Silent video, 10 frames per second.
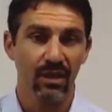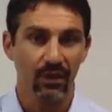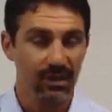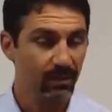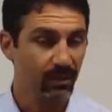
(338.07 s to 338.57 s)

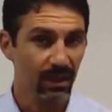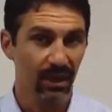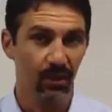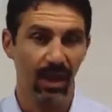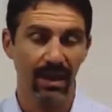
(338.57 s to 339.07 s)
There isn't really
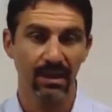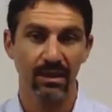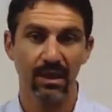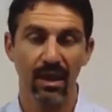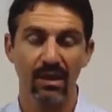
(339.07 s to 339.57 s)
a way
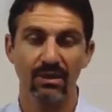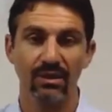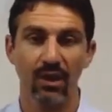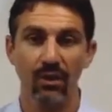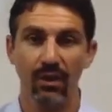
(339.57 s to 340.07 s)
to
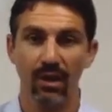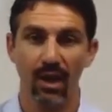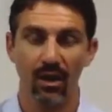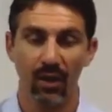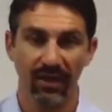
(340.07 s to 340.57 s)
show a
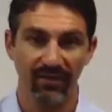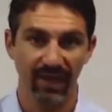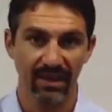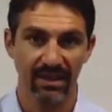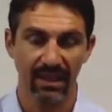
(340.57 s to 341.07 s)
quick
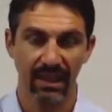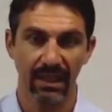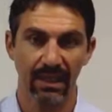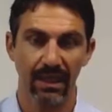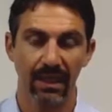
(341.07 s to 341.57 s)
fix
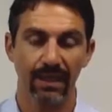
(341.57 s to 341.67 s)
in